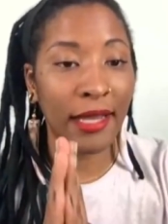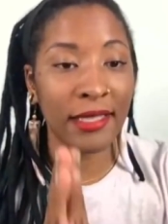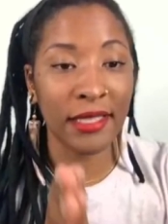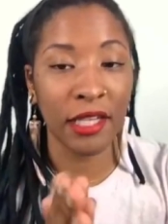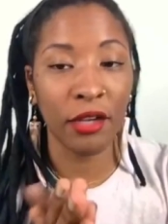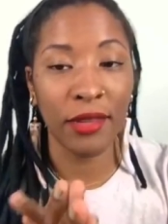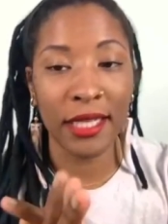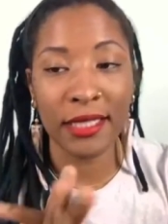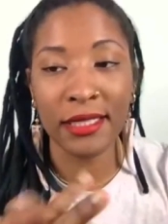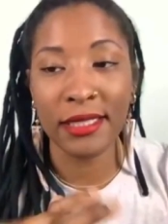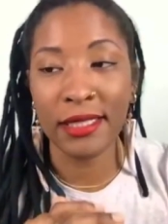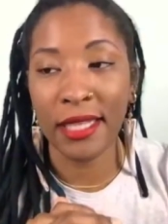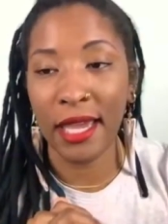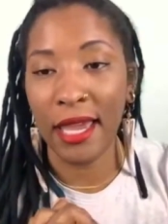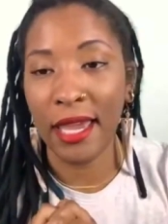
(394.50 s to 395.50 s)
I say all that to
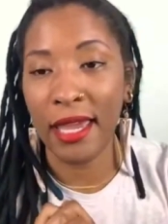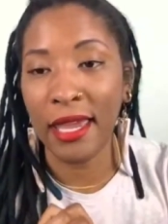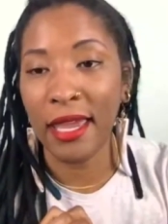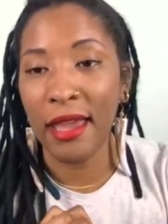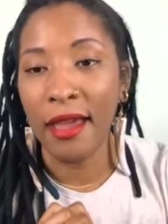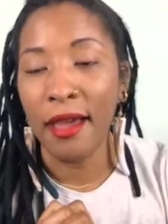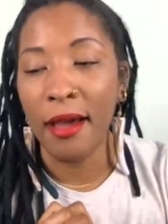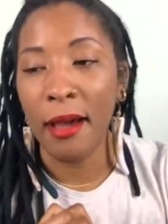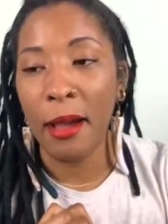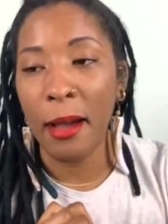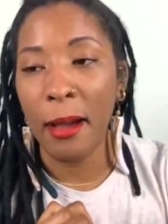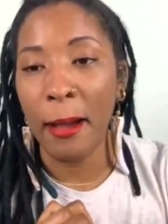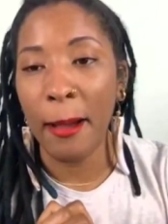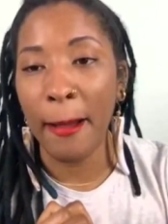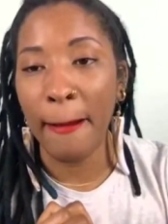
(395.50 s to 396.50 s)
say,
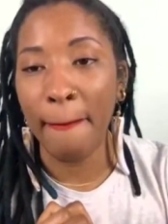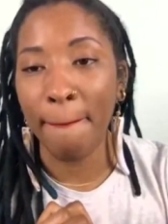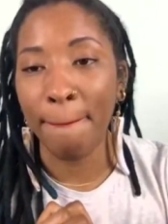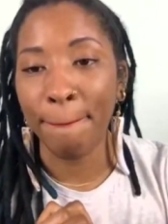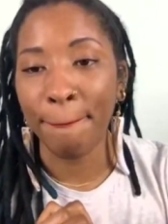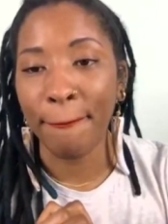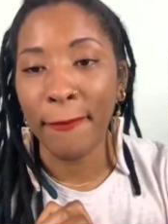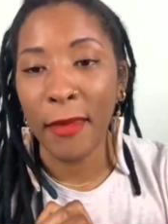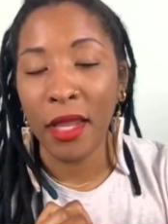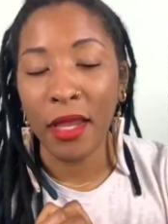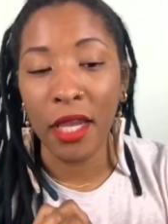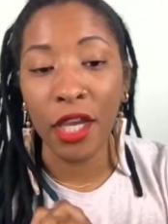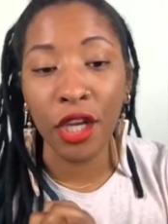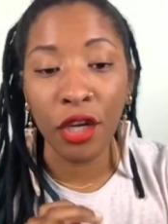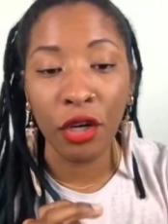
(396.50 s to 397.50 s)
um,
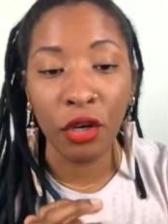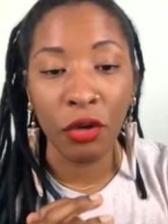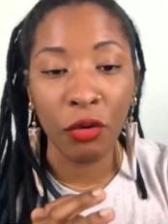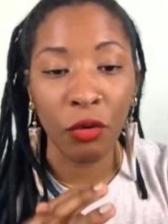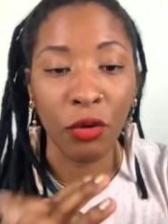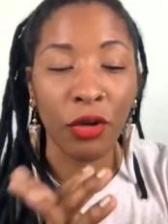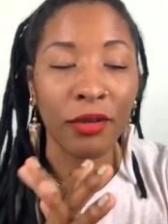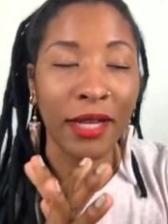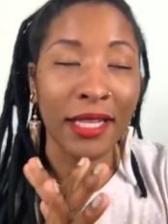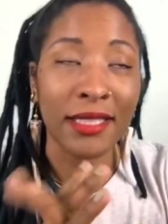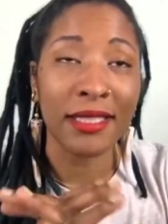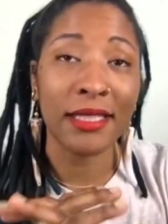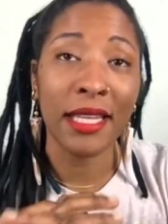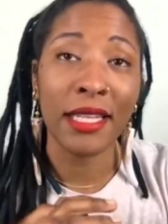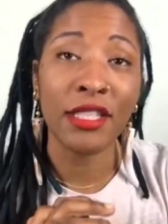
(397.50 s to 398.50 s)
here, or not
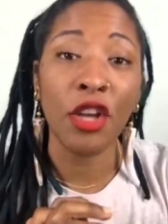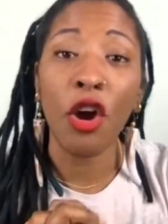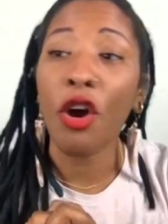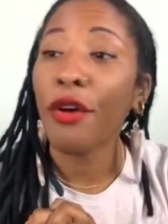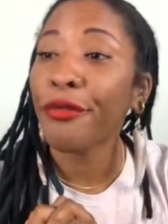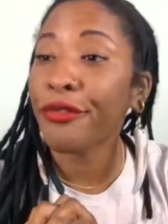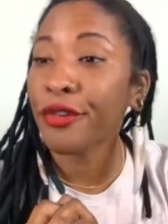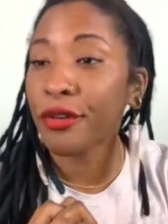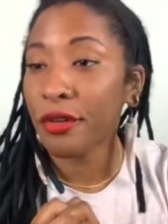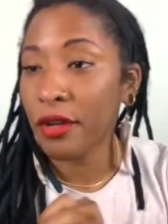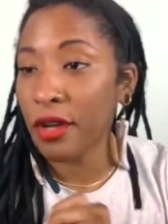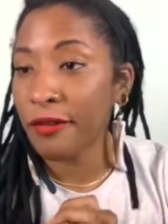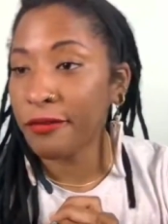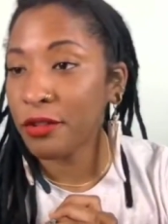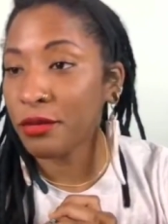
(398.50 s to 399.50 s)
to say, to
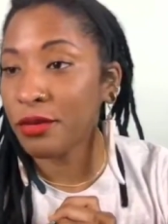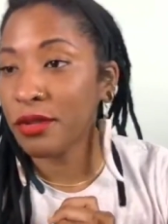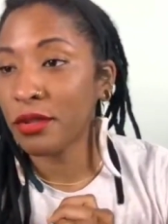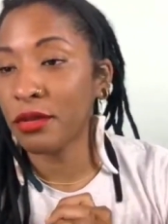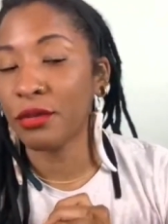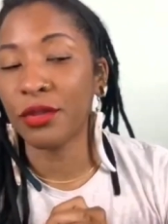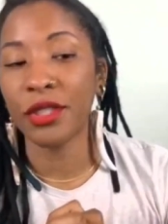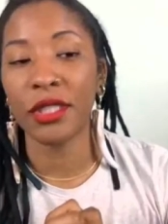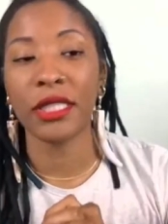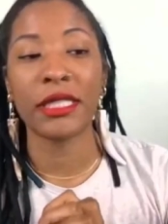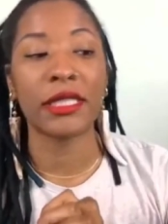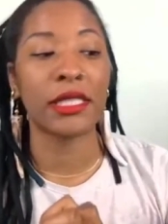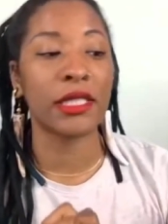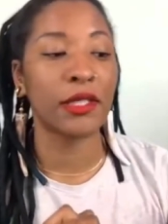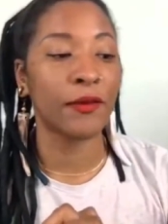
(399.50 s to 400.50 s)
offer a few
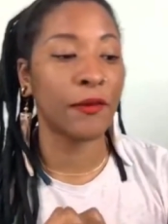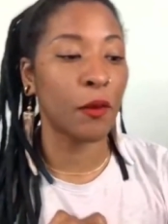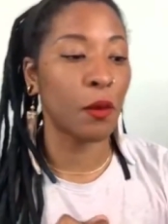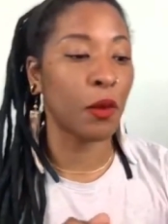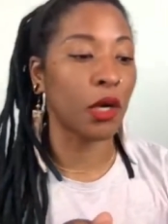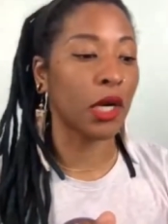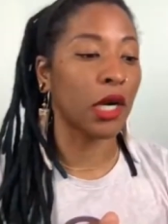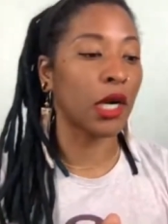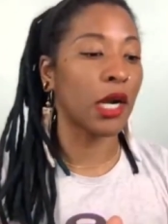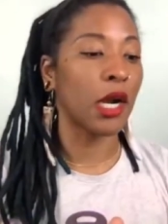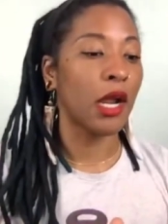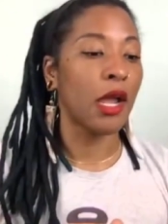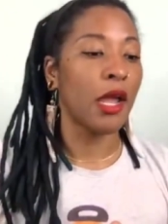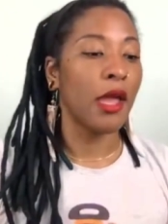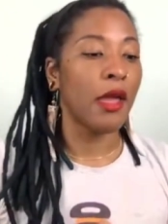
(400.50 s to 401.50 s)
solutions
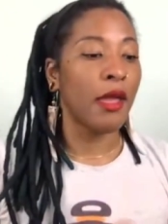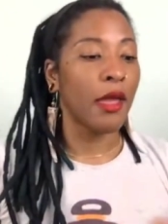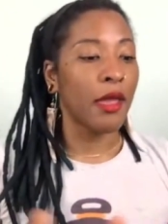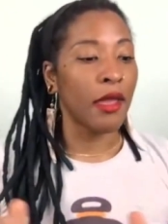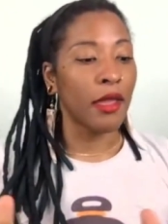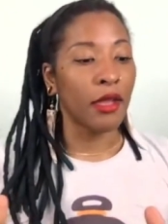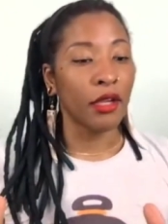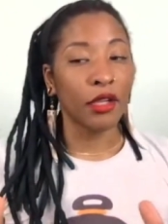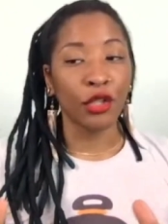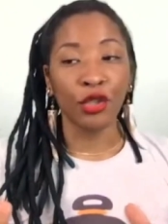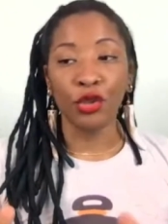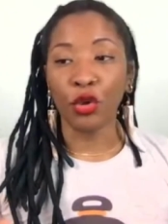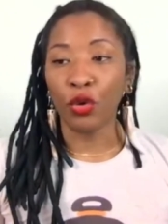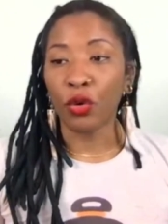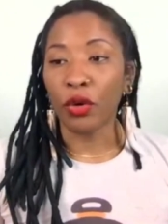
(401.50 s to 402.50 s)
for
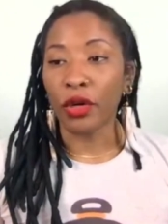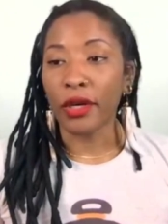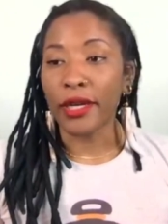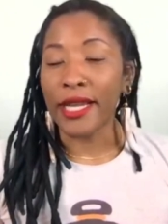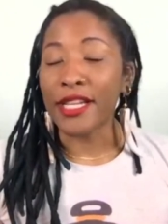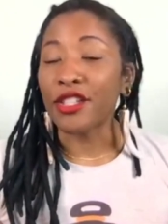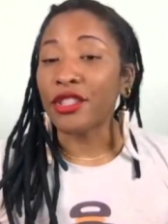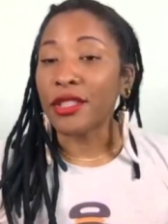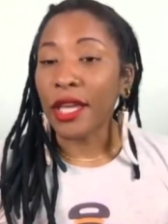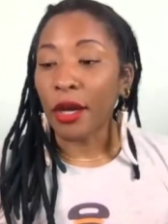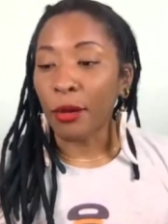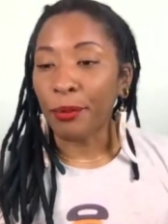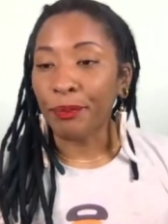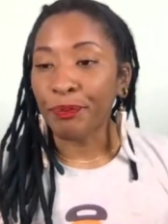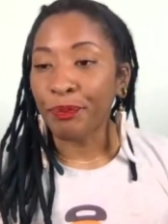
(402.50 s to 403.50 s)
your itchy
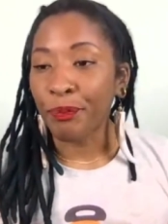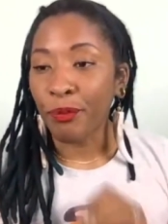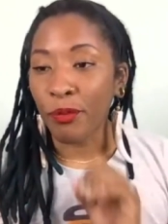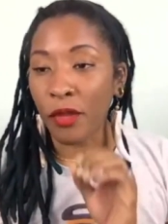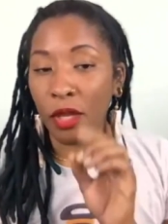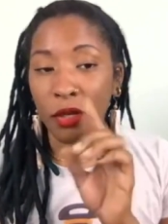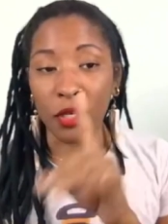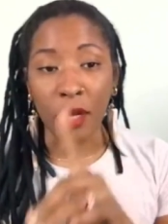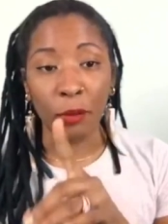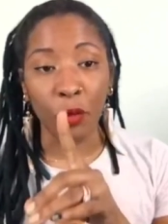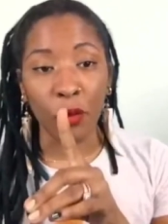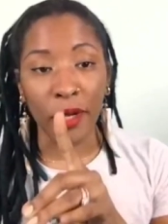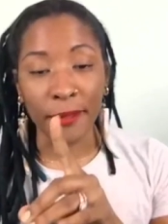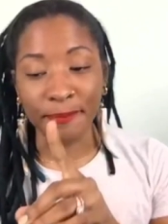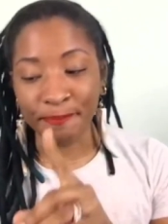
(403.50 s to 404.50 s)
scalp.
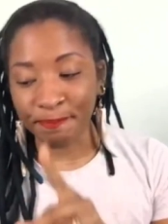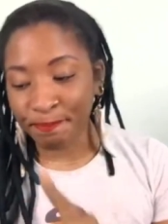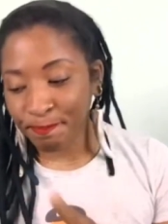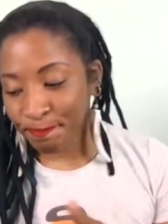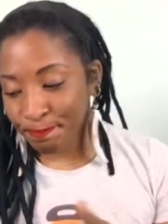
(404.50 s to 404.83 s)
Number one,